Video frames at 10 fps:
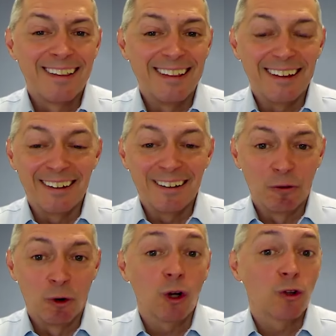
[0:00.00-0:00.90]
The
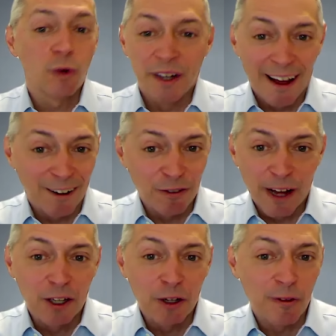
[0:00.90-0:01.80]
world-renowned
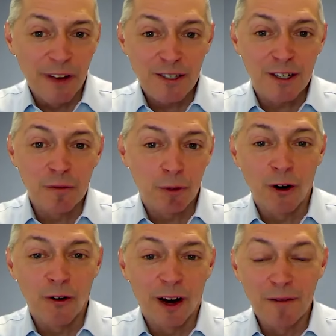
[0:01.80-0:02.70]
value investing
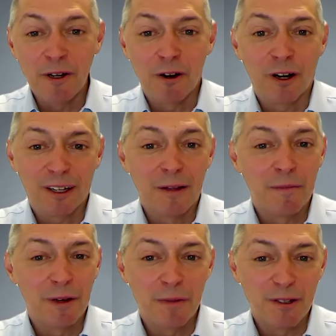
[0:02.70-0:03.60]
program here at
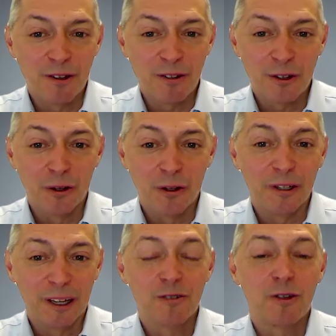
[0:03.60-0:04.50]
Columbia Business
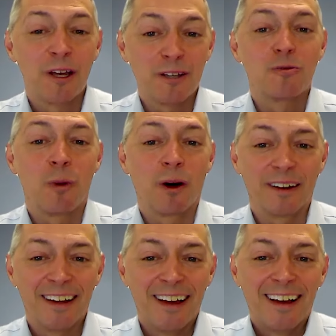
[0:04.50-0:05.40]
School is
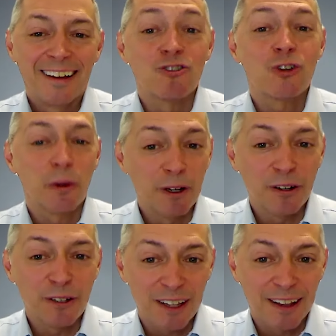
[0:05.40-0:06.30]
one
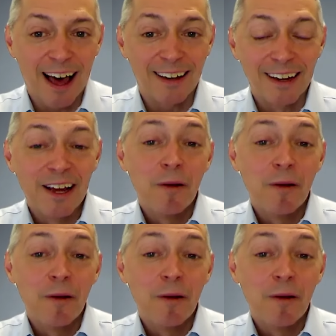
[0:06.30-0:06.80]
contributor to that,